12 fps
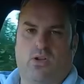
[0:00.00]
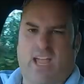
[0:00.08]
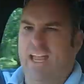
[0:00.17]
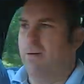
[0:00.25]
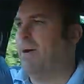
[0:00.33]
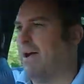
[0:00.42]

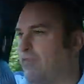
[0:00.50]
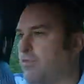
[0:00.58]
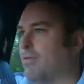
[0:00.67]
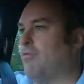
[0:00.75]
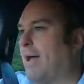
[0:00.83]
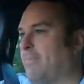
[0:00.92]
Okay, apart from
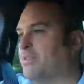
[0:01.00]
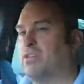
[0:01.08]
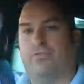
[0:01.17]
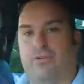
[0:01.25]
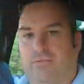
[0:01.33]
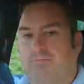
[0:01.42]
the
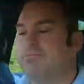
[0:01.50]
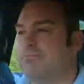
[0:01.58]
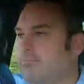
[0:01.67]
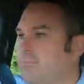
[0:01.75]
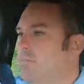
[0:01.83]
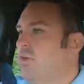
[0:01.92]
Raptor and
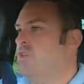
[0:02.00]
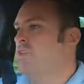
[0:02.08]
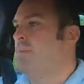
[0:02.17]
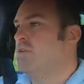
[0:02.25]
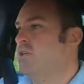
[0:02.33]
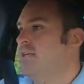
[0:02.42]
other
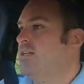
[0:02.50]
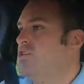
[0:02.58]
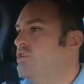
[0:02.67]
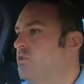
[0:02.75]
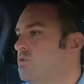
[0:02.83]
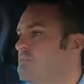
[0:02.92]
special
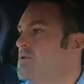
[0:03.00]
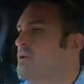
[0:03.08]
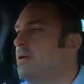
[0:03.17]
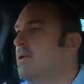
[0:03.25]
editions, but